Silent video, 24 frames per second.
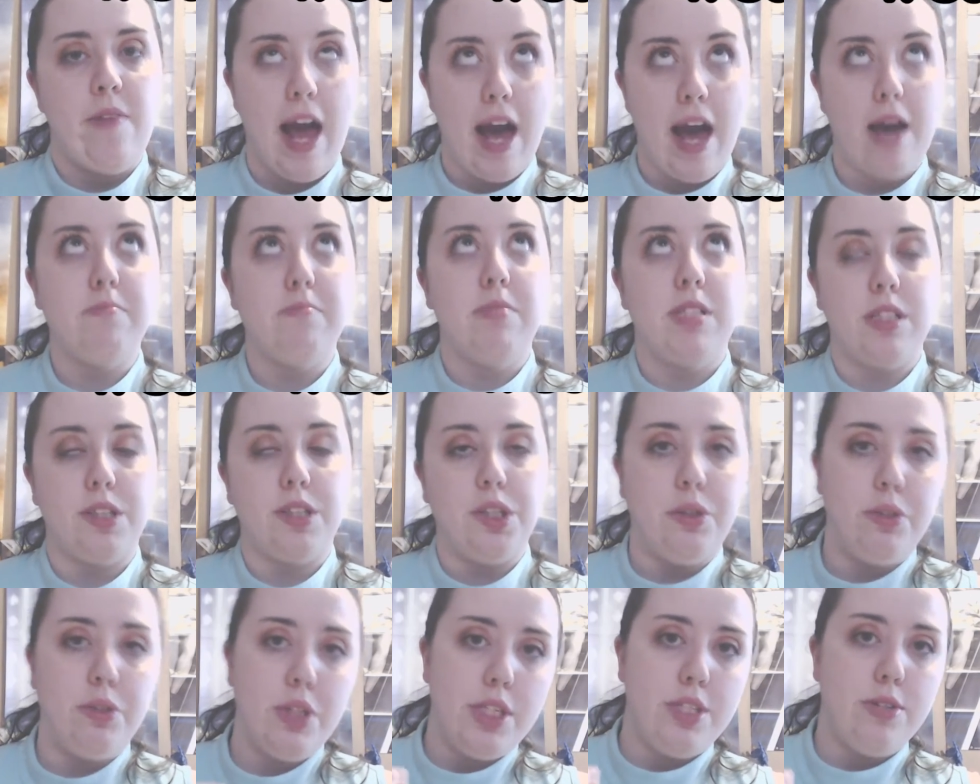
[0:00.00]

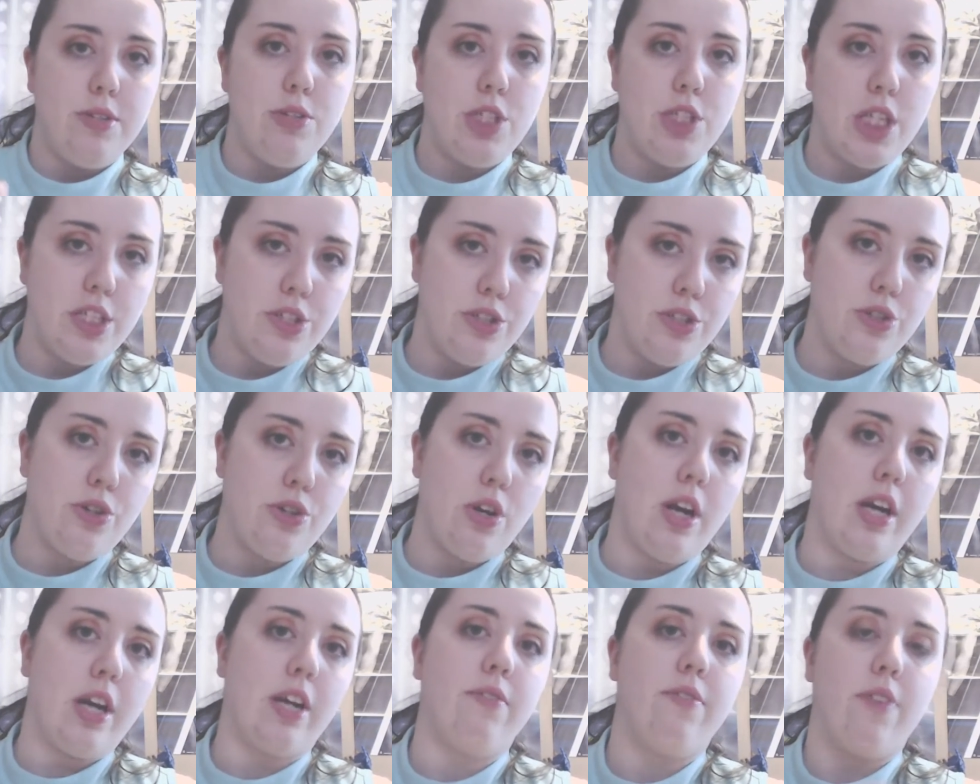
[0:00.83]
Absolutely do gesture
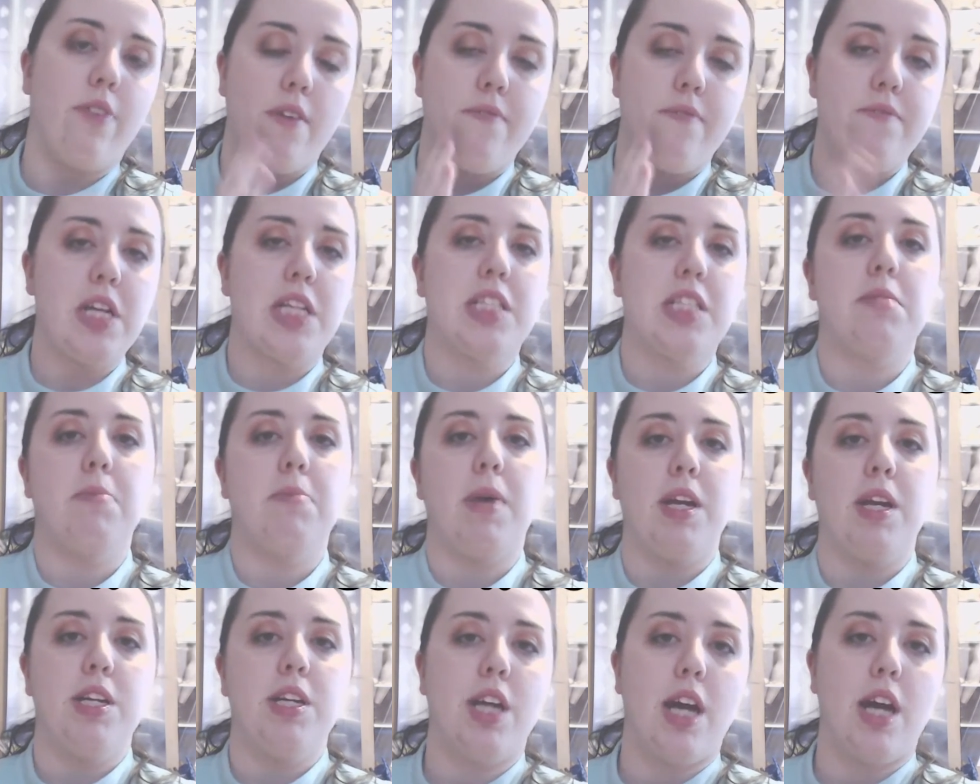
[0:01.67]
drawing for a fixed
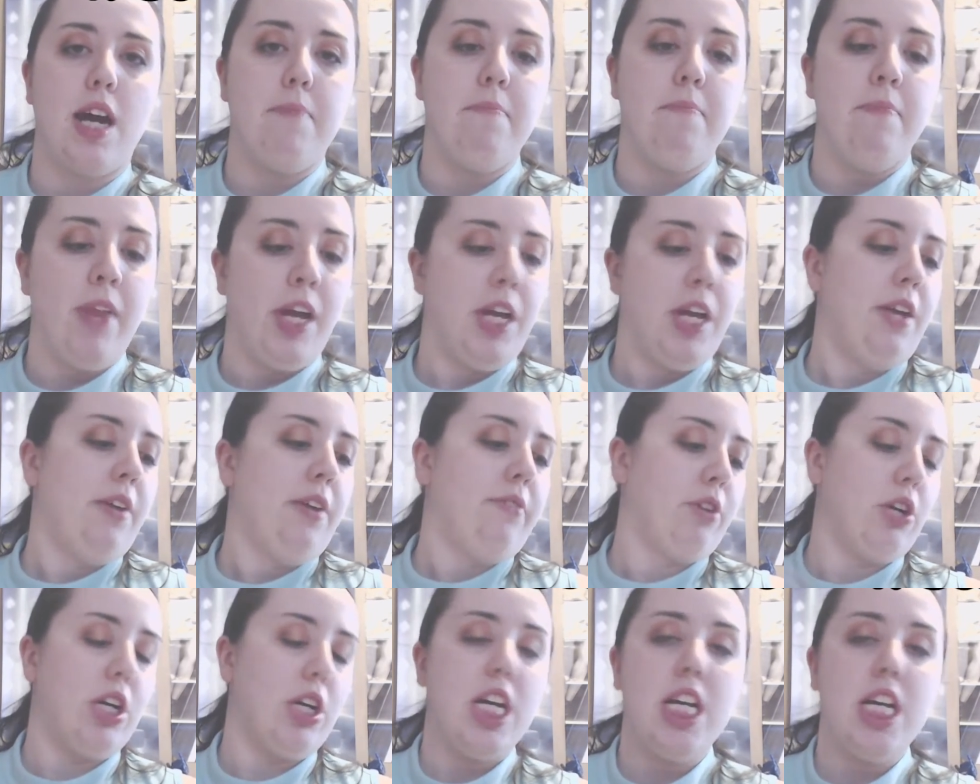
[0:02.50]
amount of time
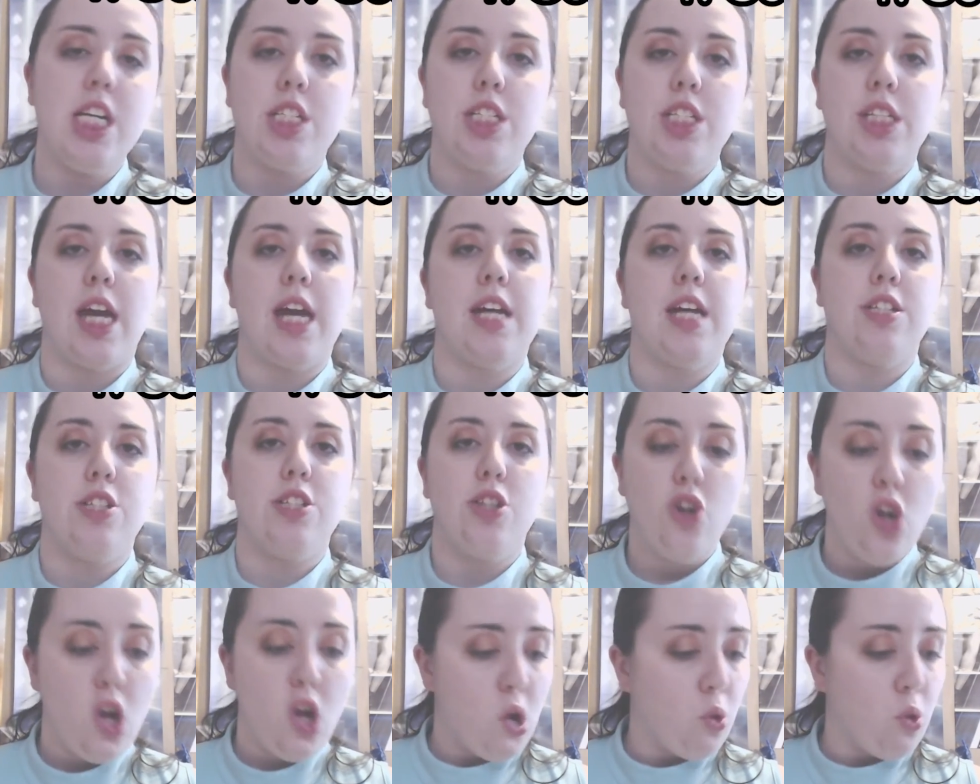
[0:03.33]
for each
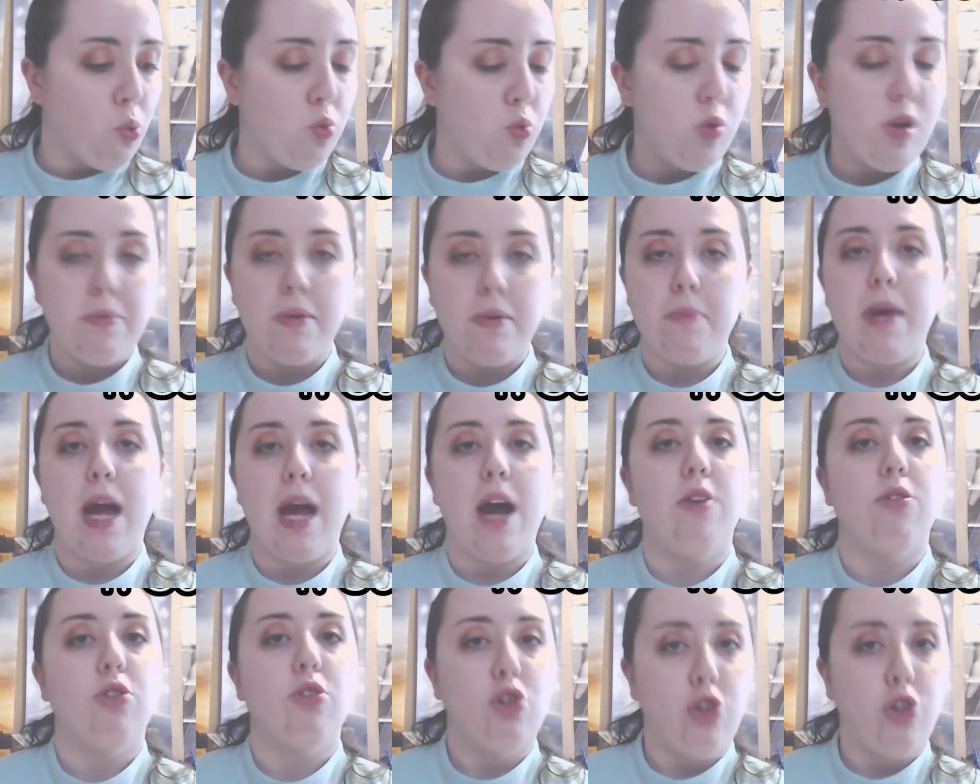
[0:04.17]
sketch. Whip them
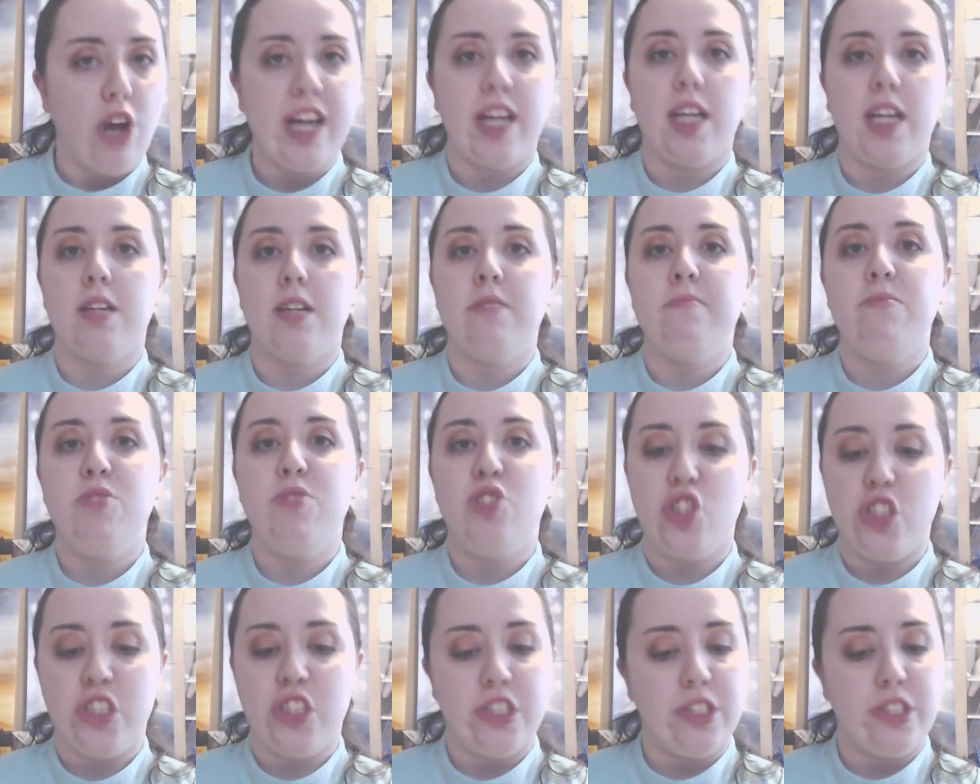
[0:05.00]
out, crank
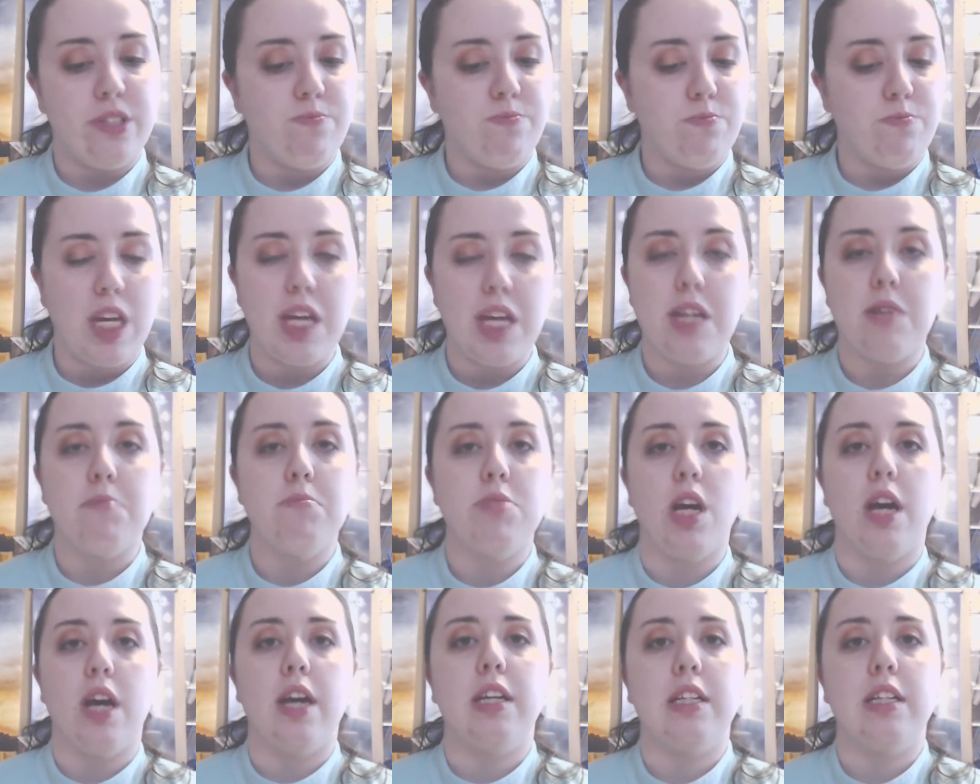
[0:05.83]
them, just get
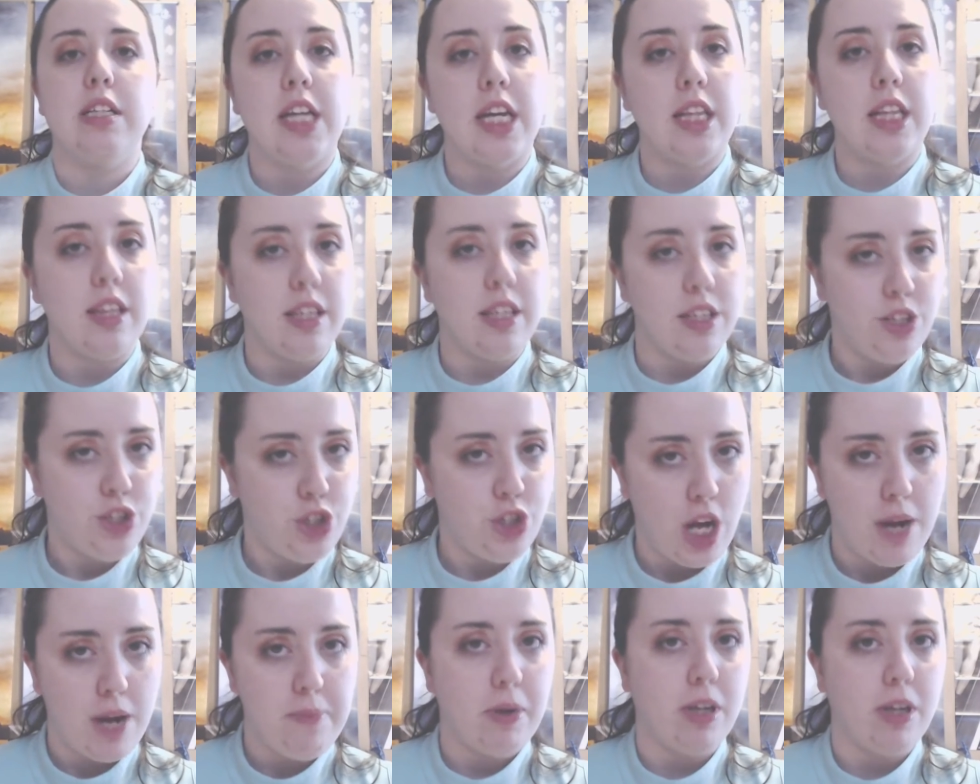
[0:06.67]
them done. Get the
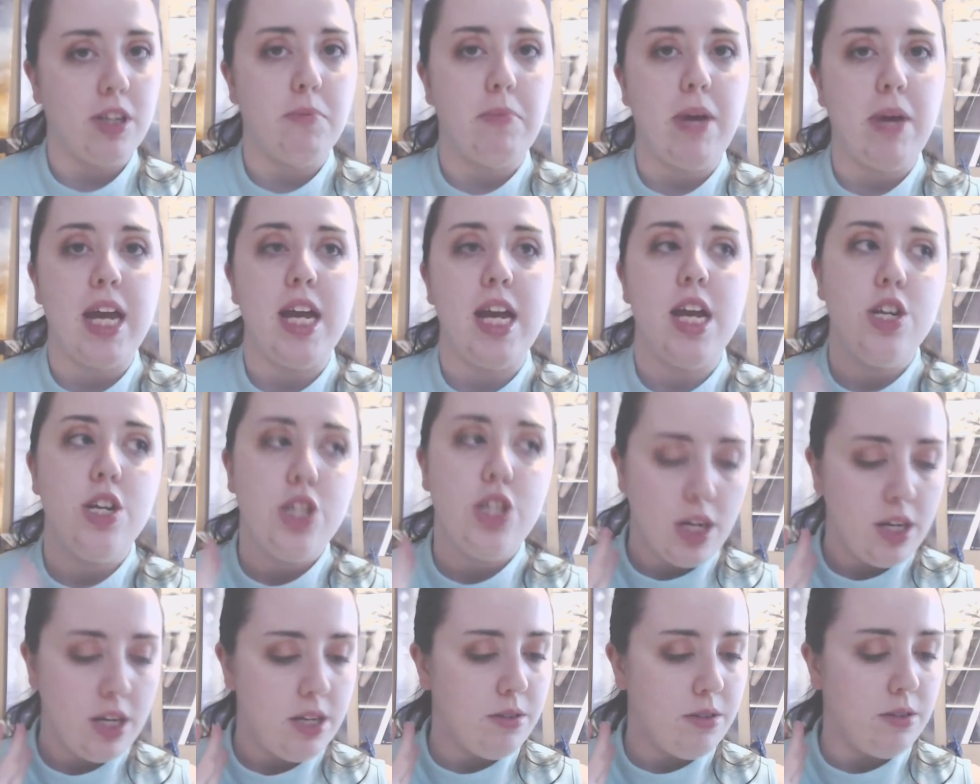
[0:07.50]
shape on the
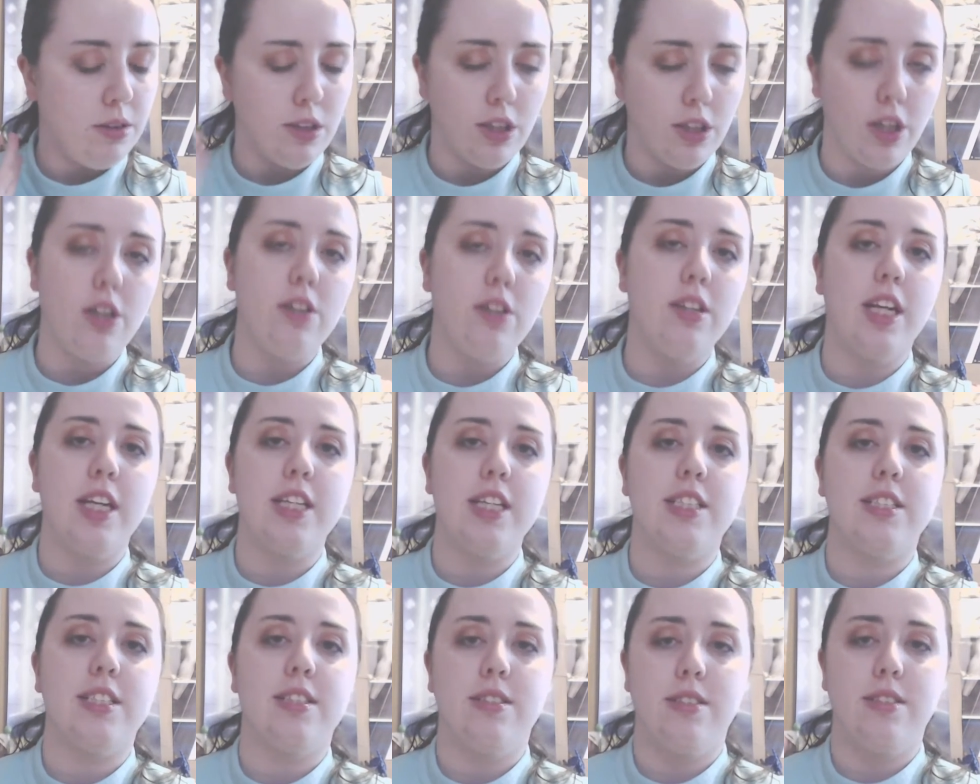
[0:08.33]
page, learn
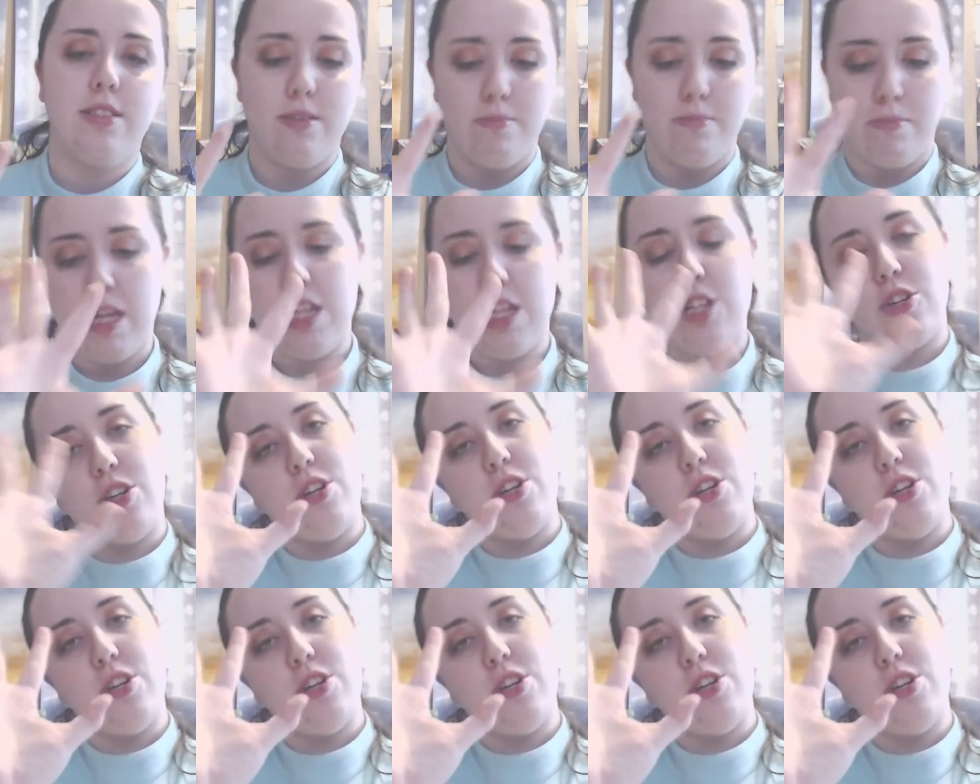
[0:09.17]
that make